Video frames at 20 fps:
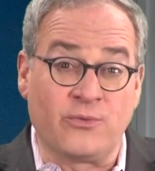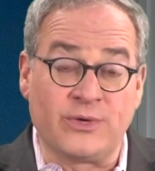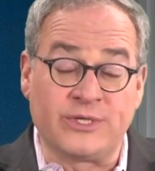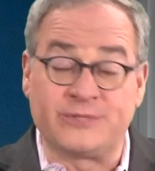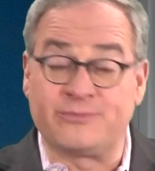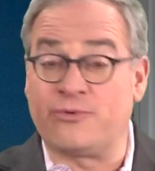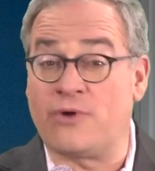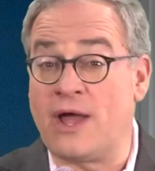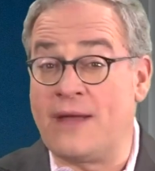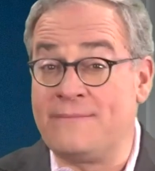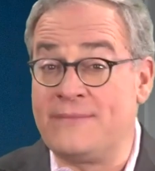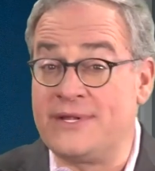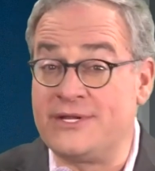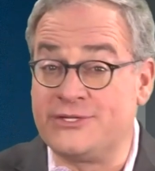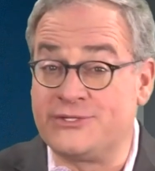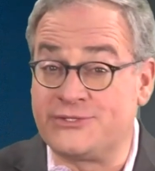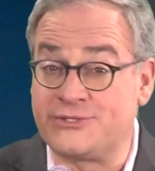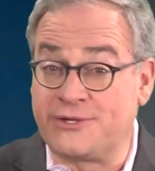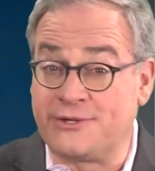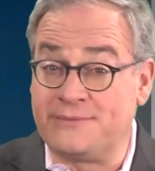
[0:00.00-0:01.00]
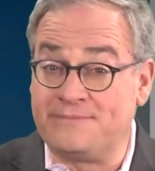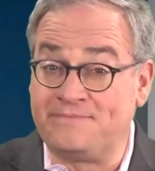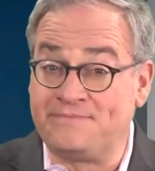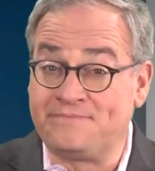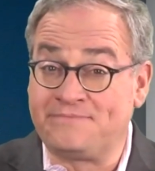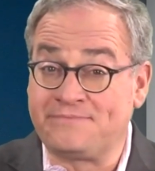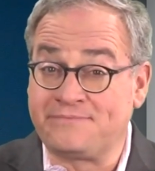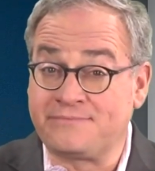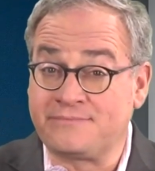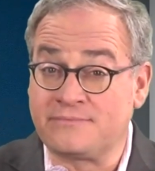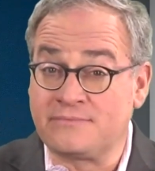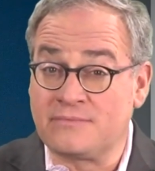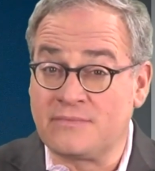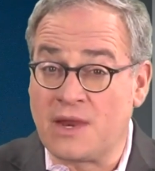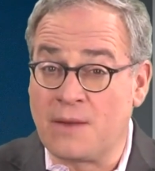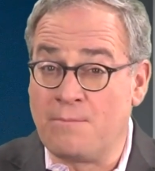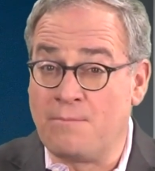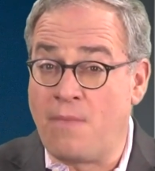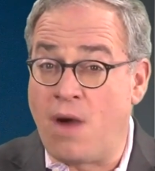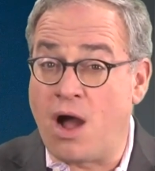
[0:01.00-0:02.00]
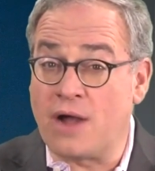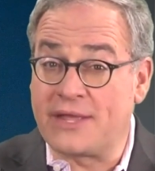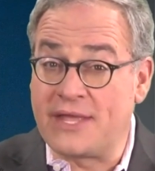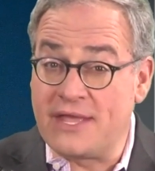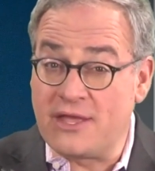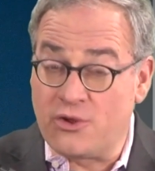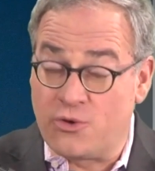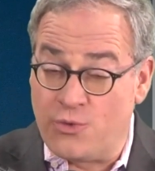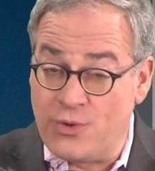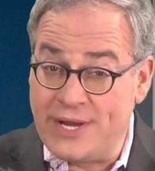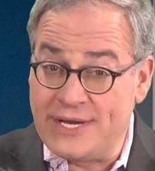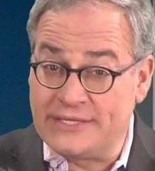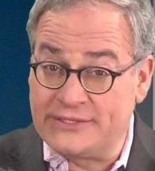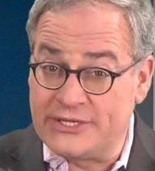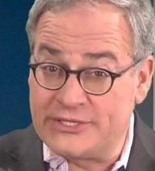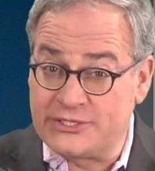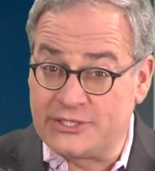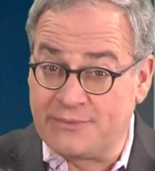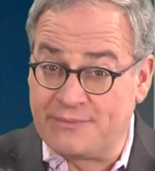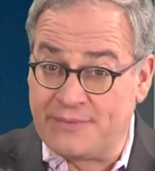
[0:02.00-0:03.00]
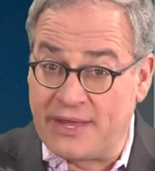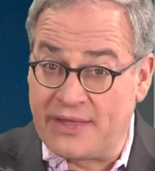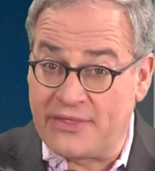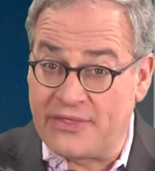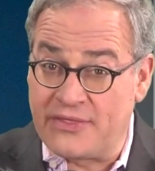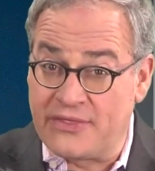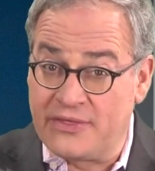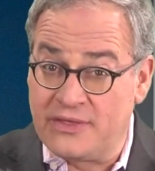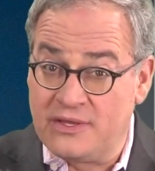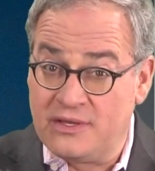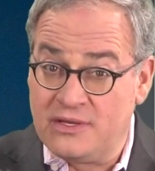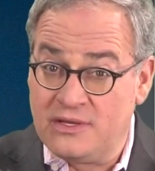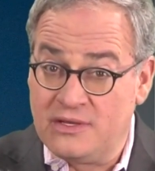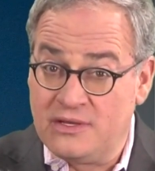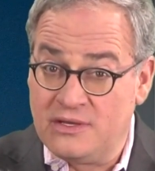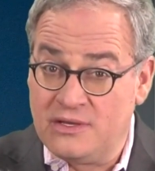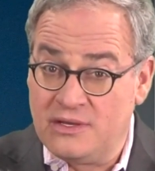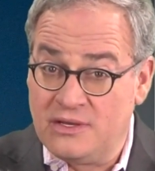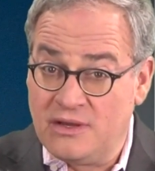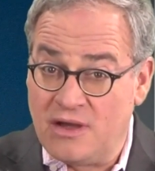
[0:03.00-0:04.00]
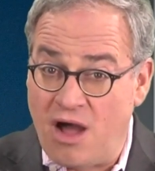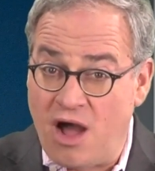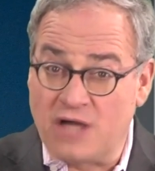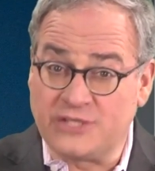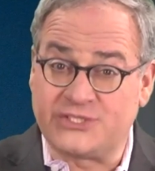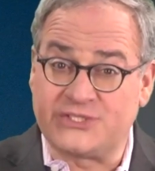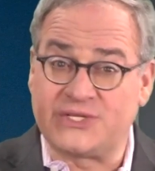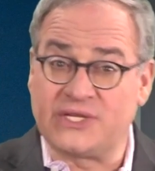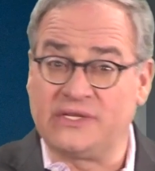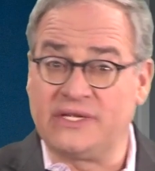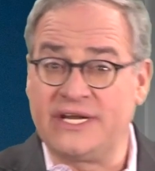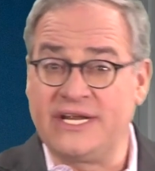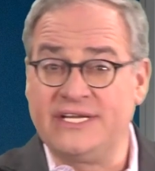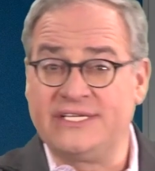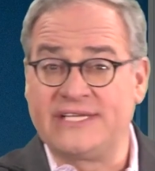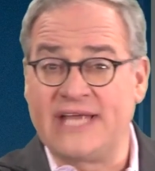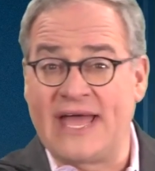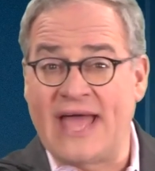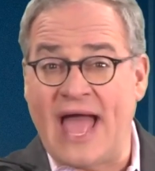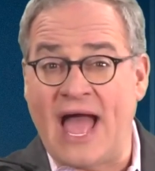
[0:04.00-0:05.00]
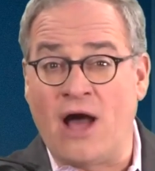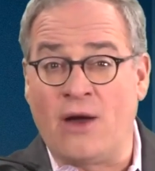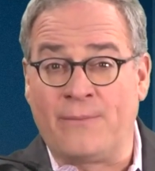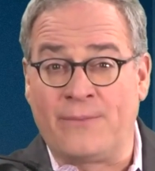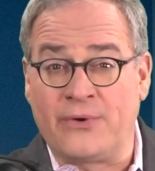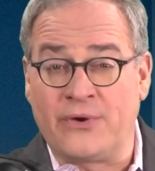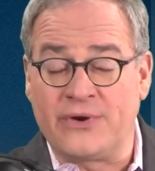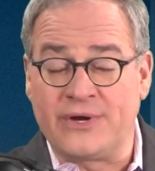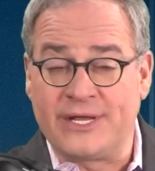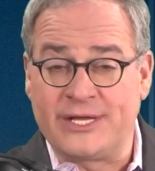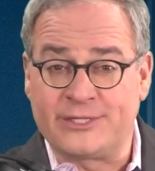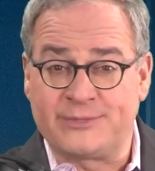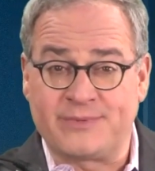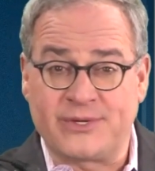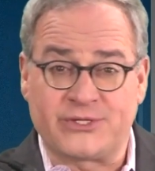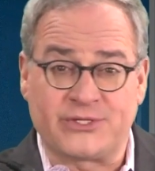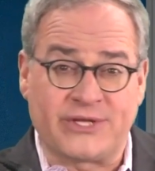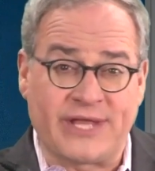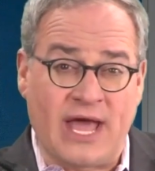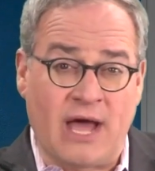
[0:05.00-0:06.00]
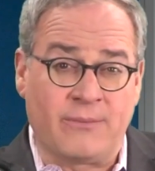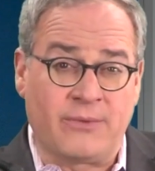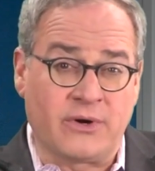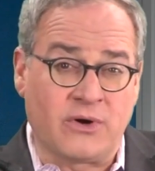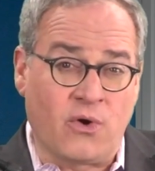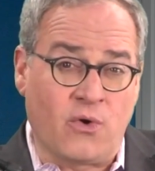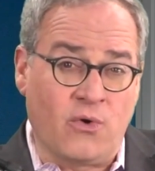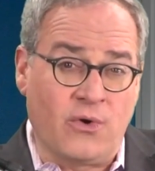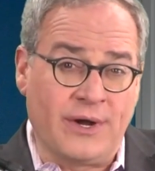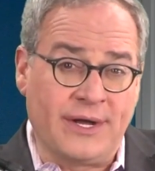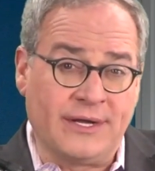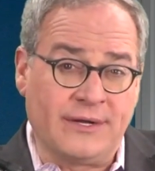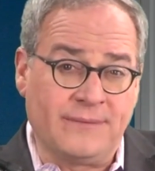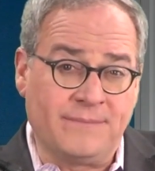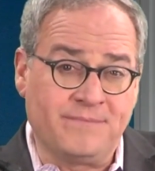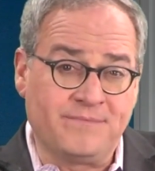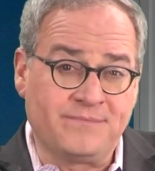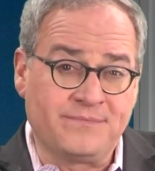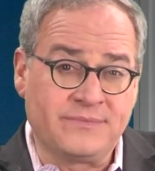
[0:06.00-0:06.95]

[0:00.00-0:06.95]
was prime minister. Mocking Queen Elizabeth, hostility to Alberta, especially Alberta oil,